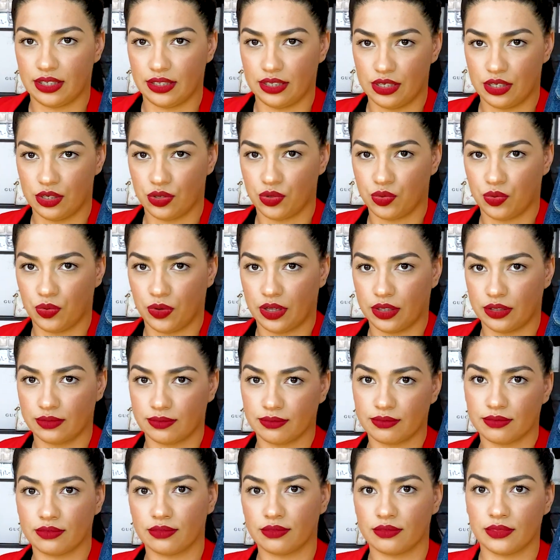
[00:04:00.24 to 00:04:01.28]
this one,
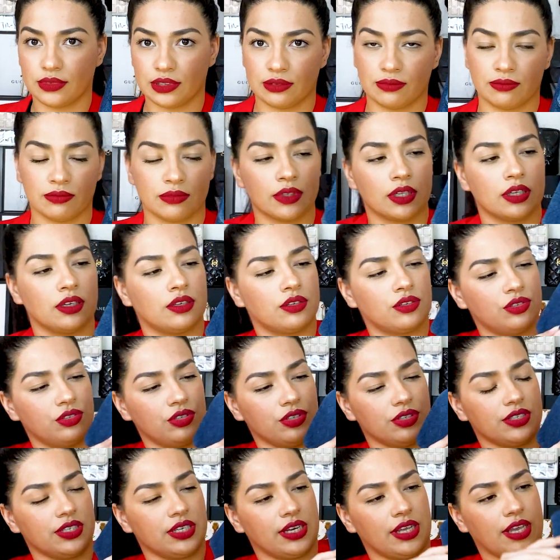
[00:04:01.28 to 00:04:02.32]
just in